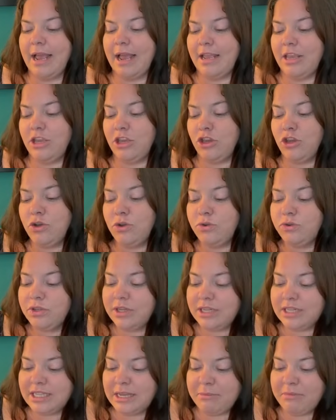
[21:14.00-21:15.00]
used
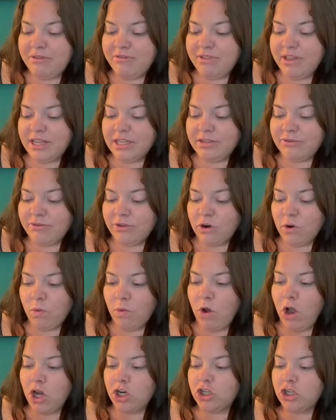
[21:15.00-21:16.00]
some of this for a
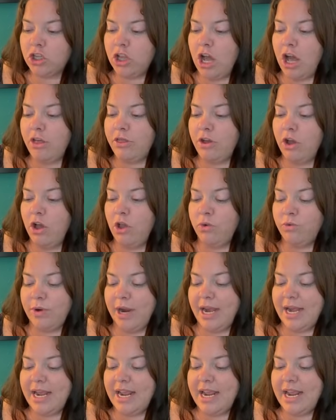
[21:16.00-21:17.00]
washcloth
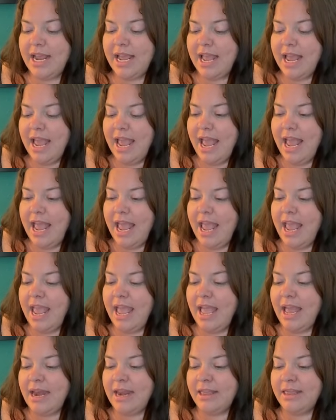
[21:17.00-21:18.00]
already,
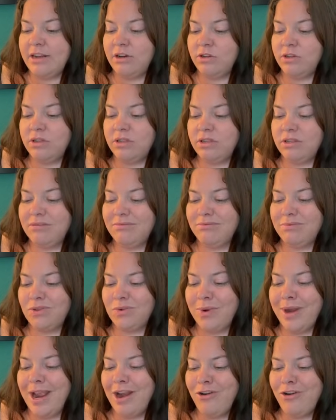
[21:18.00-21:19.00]
and there's
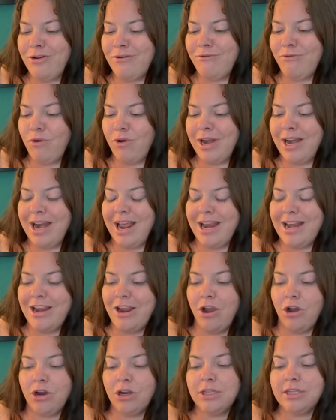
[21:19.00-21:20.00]
349
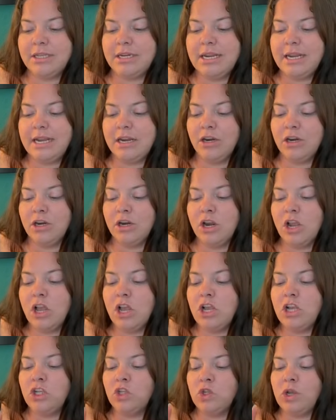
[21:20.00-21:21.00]
yards in here,
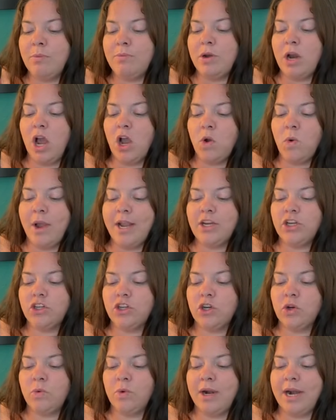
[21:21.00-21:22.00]
so I'm not quite
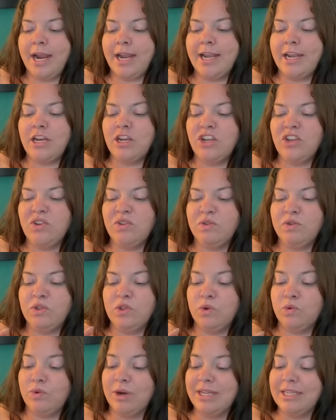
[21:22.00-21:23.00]
sure what I could use
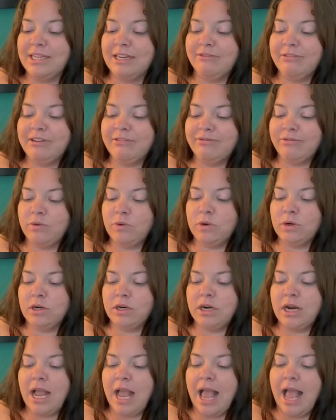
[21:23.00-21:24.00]
the rest of it
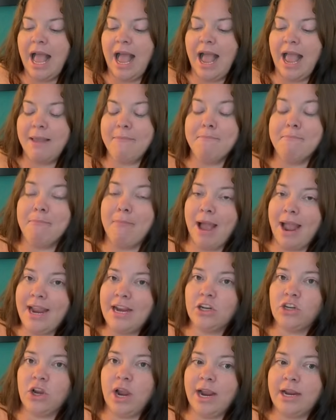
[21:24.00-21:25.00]
for. I
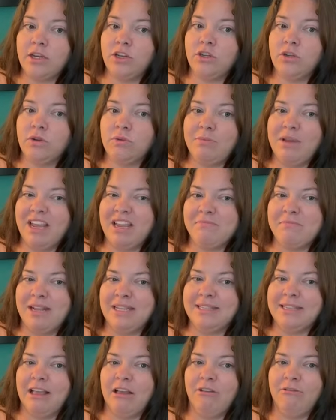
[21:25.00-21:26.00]
might try to make
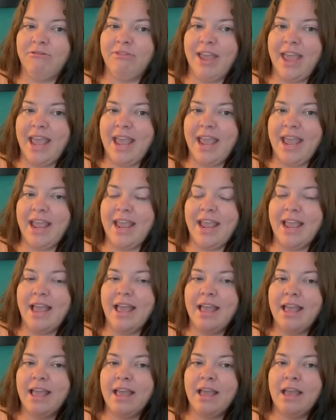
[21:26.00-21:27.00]
myself a
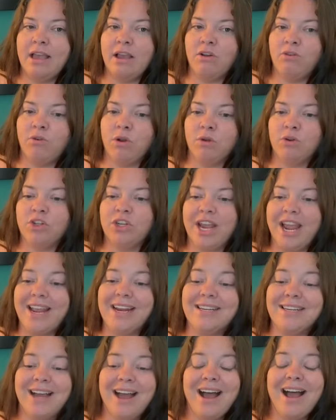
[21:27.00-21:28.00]
crochet
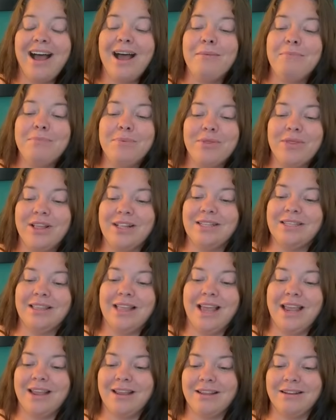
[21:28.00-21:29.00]
top that's
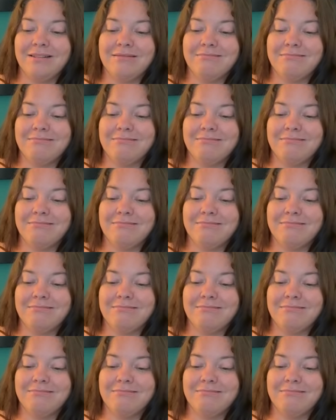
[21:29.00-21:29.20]
like